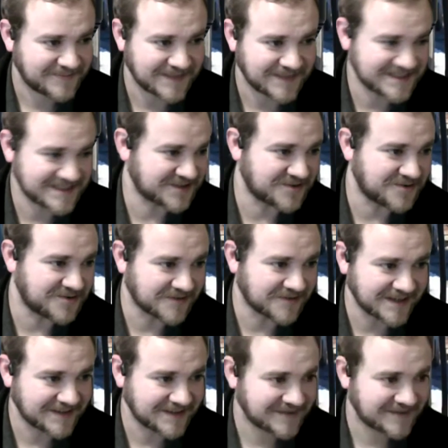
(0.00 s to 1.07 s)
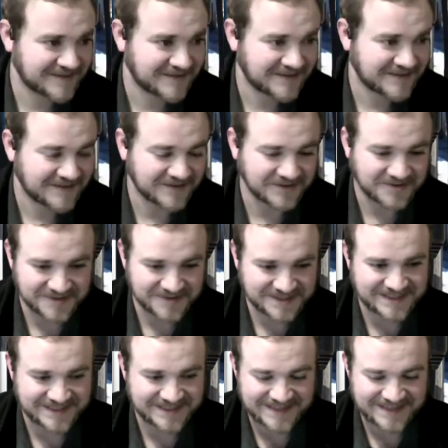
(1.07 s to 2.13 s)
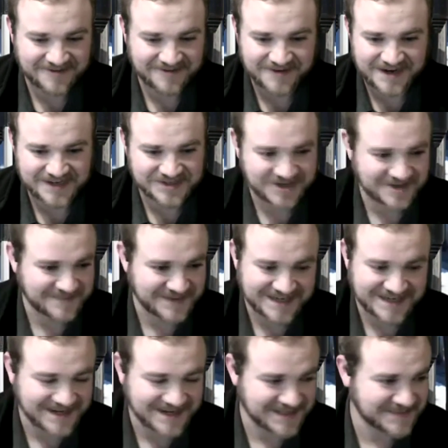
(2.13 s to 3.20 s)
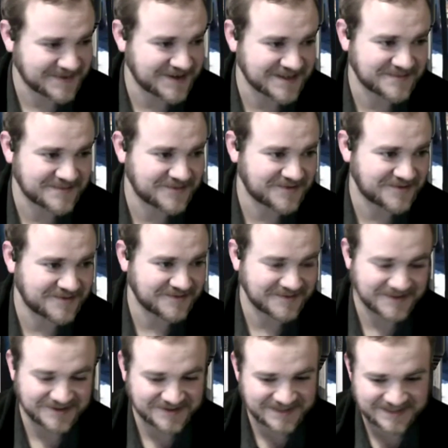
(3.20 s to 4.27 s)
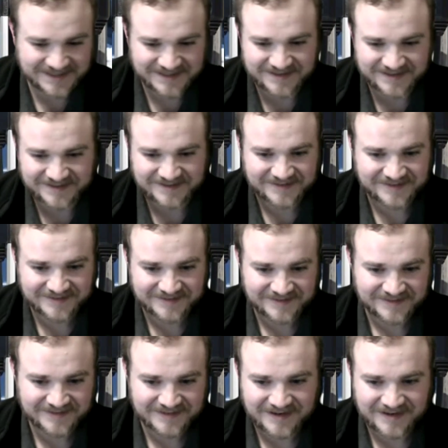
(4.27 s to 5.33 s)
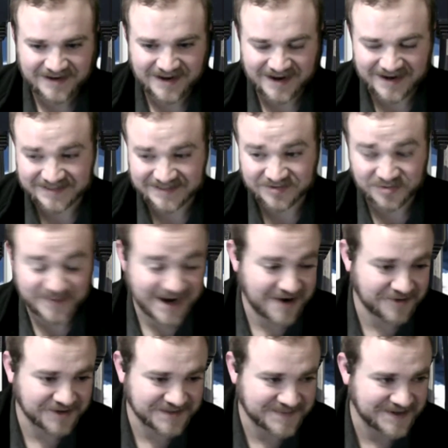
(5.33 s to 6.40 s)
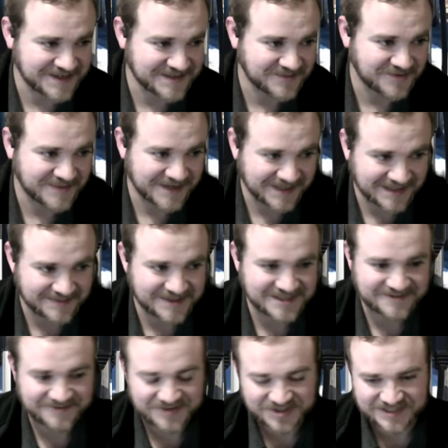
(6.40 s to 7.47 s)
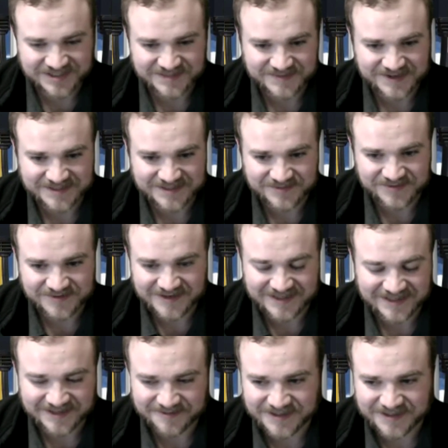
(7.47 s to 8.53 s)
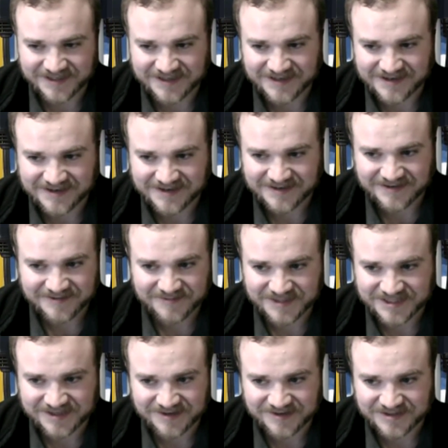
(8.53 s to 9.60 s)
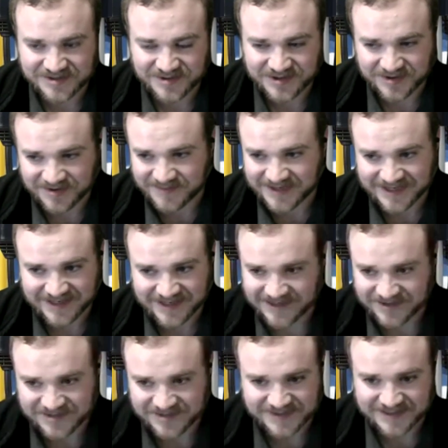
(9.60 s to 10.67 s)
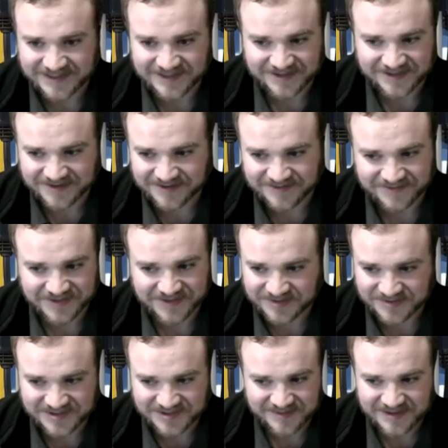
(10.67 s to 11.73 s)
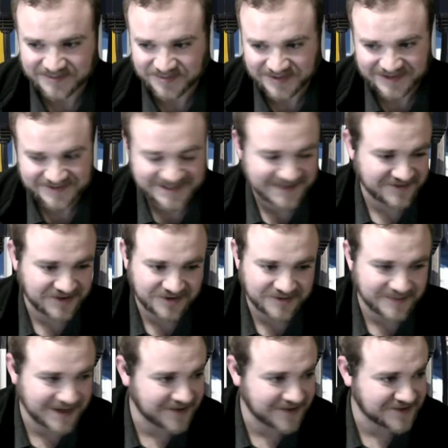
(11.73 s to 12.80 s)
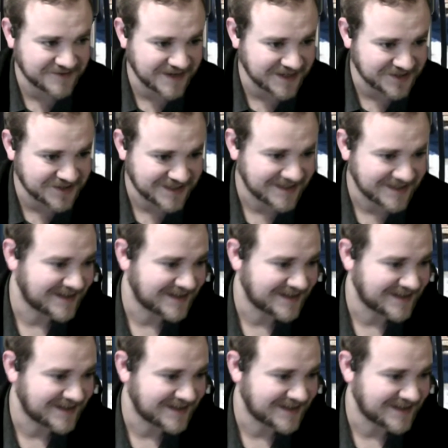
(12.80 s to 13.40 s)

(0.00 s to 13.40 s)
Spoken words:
That's the goal, right? The goal is to get that range up as high as possible using as little power as possible, making them as efficient as possible. I think we saw Toyota make an announcement that their vehicles coming up will have 700 miles of range.